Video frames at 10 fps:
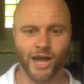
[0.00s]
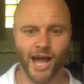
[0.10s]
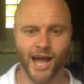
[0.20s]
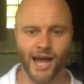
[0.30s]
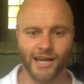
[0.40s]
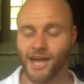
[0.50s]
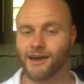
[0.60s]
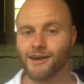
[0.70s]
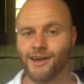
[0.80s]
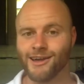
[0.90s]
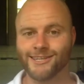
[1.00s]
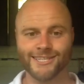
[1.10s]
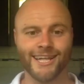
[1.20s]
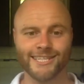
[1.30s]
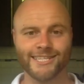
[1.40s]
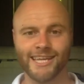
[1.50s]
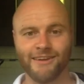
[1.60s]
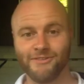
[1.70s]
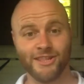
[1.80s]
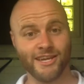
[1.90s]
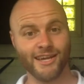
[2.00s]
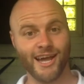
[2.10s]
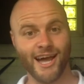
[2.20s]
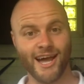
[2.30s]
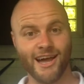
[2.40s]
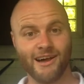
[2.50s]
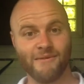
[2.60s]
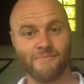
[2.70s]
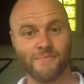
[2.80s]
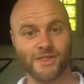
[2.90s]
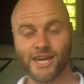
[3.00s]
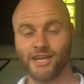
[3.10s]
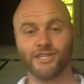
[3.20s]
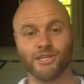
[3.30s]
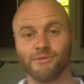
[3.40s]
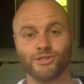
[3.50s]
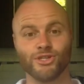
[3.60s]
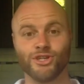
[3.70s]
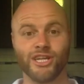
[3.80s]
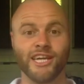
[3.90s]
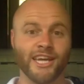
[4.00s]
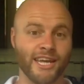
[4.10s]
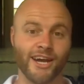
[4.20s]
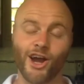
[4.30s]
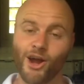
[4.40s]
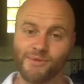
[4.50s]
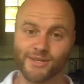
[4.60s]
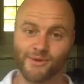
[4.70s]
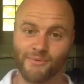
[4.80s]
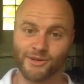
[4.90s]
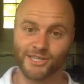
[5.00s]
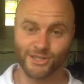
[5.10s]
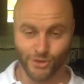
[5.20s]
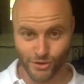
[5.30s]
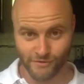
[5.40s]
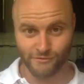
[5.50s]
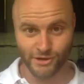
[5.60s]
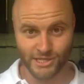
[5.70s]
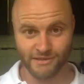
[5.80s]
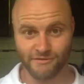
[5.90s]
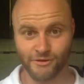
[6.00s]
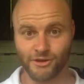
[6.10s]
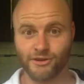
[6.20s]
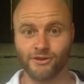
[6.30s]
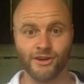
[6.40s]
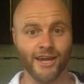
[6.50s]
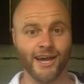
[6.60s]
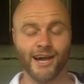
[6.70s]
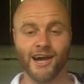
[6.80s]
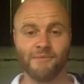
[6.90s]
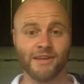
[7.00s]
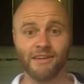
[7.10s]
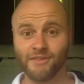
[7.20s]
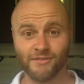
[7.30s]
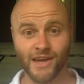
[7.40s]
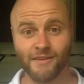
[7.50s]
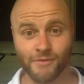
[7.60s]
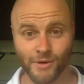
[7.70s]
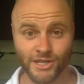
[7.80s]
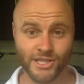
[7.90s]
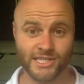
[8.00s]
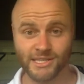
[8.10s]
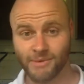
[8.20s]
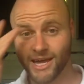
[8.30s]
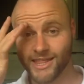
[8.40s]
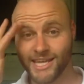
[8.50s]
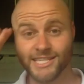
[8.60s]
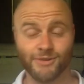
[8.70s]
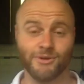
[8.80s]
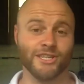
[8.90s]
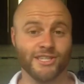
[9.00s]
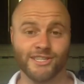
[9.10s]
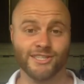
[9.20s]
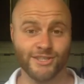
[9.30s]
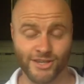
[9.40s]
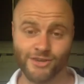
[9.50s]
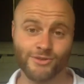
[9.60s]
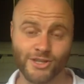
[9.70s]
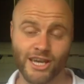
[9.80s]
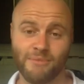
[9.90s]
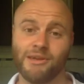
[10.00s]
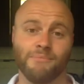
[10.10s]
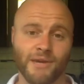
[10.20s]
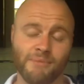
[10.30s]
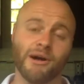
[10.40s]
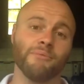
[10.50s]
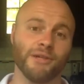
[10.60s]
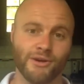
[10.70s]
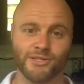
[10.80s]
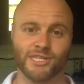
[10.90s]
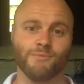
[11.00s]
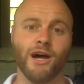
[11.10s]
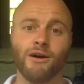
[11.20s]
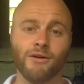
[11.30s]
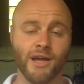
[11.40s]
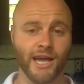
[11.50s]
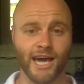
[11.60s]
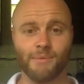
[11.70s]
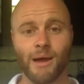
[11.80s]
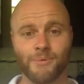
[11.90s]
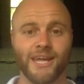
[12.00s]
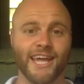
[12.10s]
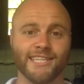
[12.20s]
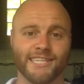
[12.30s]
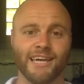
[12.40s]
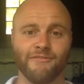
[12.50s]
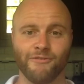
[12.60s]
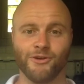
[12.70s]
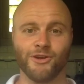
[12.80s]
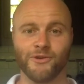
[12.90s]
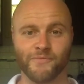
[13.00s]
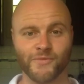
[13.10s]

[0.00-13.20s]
So that's everything. Thank you so much for tuning in. I hope this one wasn't too confusing for you. And even if you have questions about these questions, you can also email me those as well. And I'm happy to answer that for you.